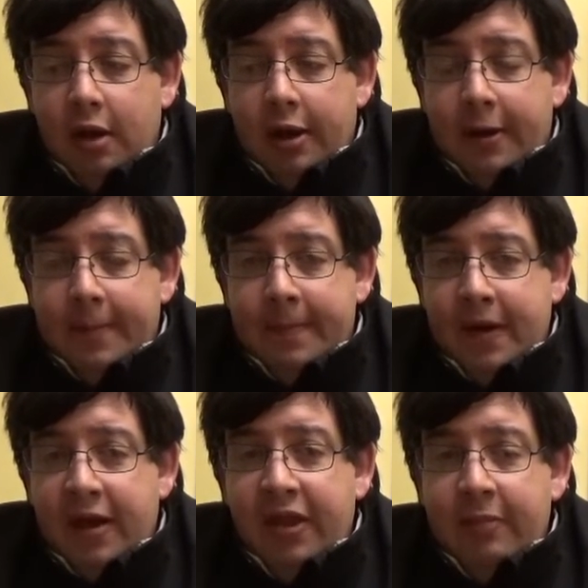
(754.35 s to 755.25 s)

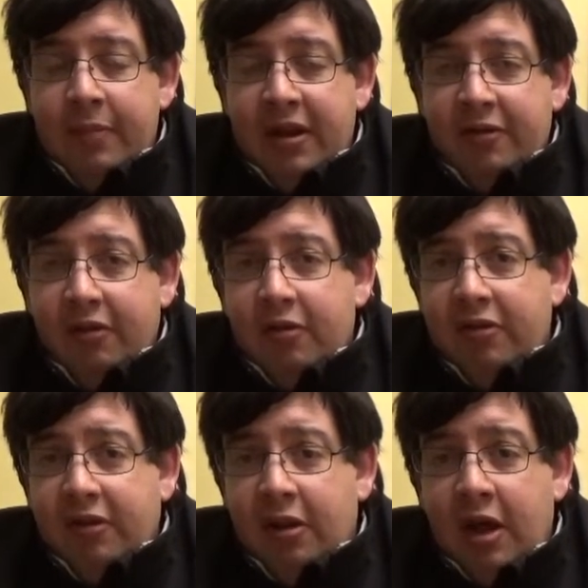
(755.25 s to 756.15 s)
I think
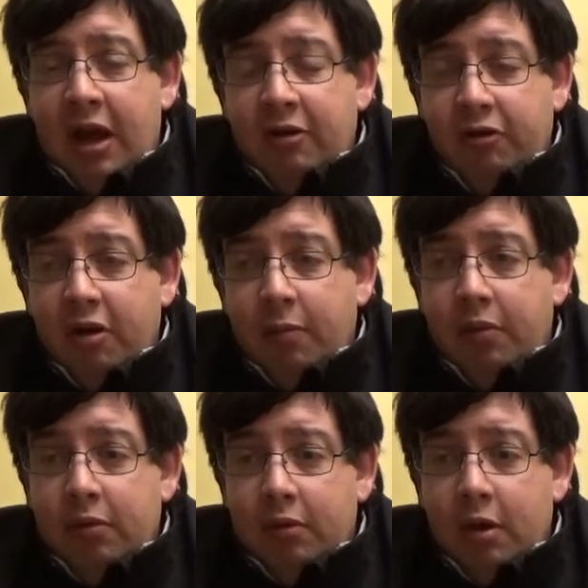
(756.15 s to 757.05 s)
Minnesota's in a lot of
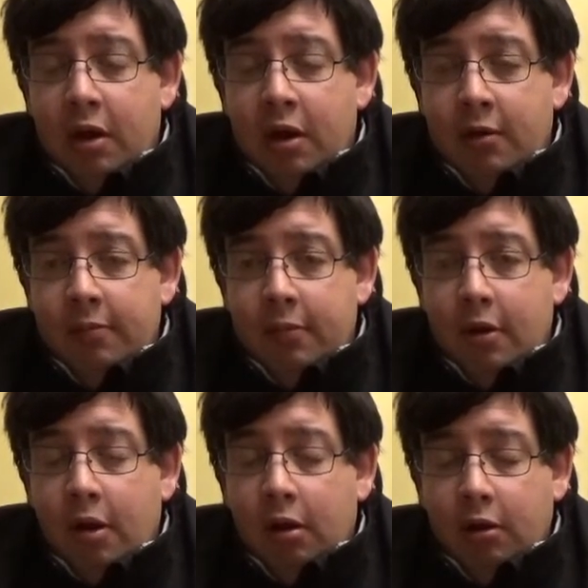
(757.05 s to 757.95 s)
trouble
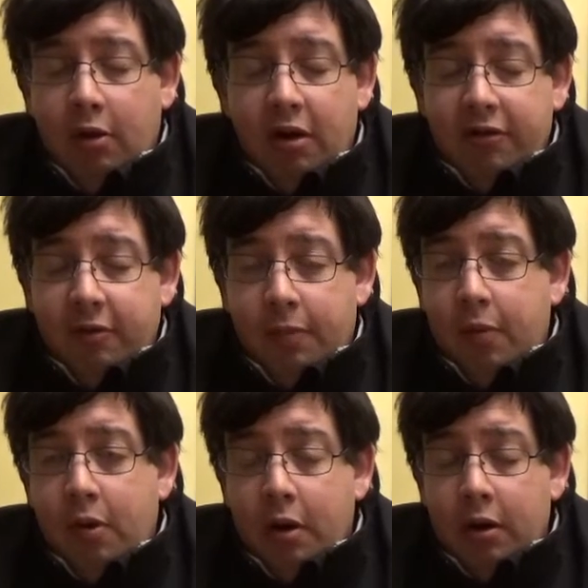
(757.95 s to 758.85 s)
all across the
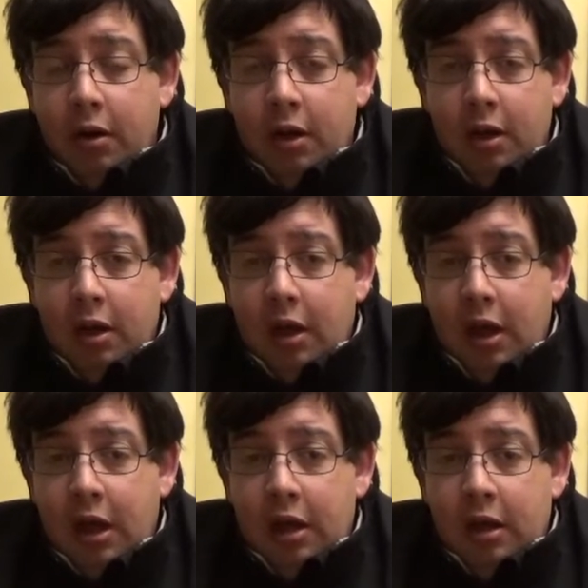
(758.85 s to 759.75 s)
board.
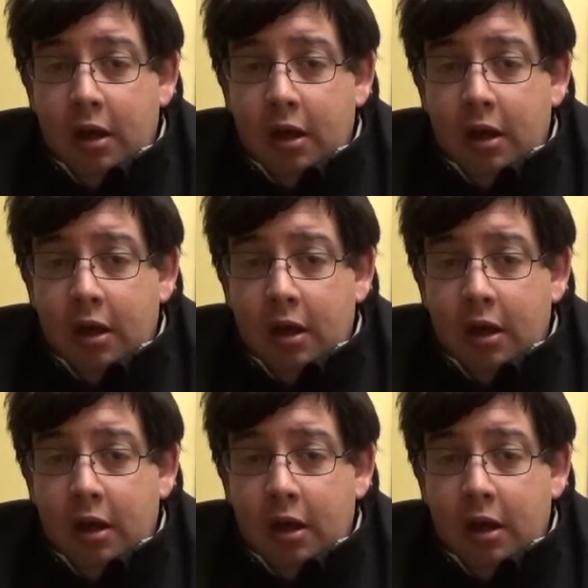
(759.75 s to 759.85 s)
And,